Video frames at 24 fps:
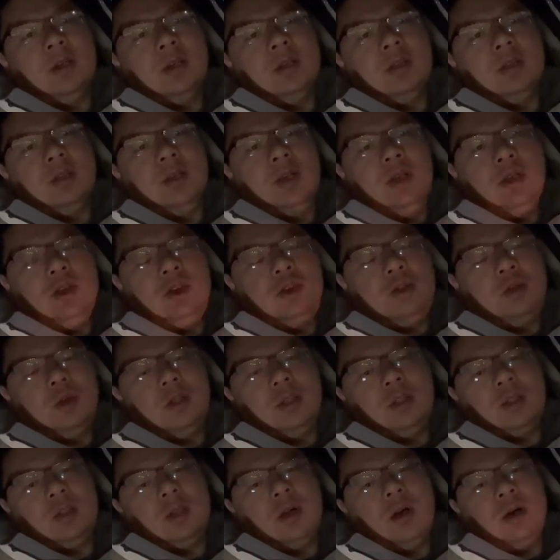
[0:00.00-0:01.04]
the
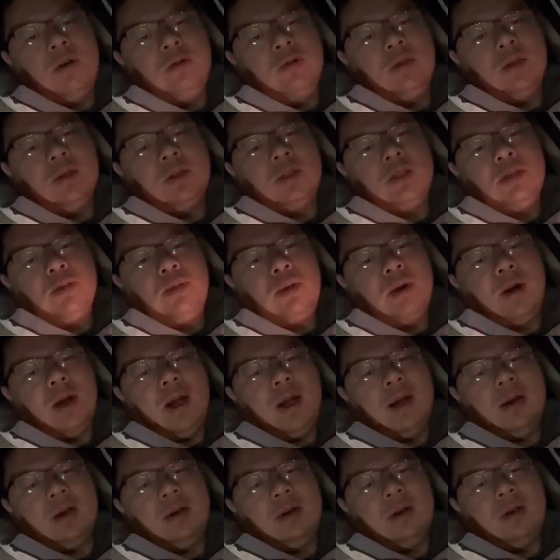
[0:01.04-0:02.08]
interest of the
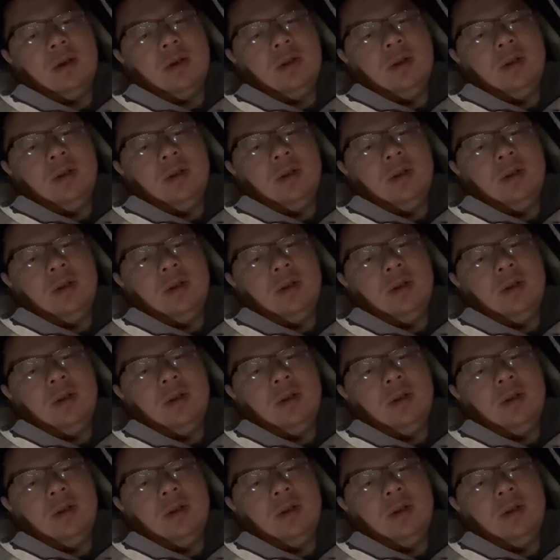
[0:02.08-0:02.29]
supplier